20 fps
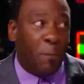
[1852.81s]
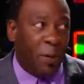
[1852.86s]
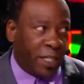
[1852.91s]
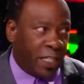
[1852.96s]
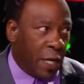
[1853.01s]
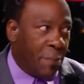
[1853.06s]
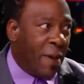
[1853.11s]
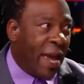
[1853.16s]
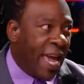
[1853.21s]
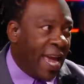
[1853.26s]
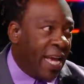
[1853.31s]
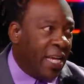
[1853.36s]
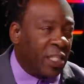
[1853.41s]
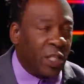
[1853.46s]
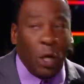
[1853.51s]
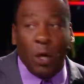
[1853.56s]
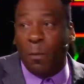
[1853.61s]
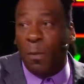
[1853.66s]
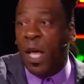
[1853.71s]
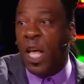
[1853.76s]
put them hands
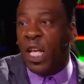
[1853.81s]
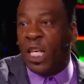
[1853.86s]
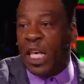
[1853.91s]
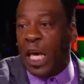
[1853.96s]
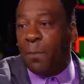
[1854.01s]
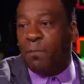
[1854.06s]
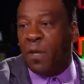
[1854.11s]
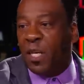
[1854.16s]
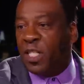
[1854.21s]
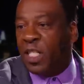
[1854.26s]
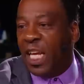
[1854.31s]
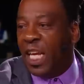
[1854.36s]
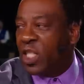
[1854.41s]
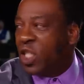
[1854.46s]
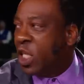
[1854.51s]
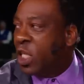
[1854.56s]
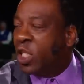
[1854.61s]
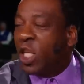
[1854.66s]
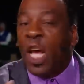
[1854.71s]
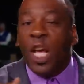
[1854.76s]
on him, keep the
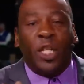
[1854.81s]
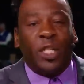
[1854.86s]
distance.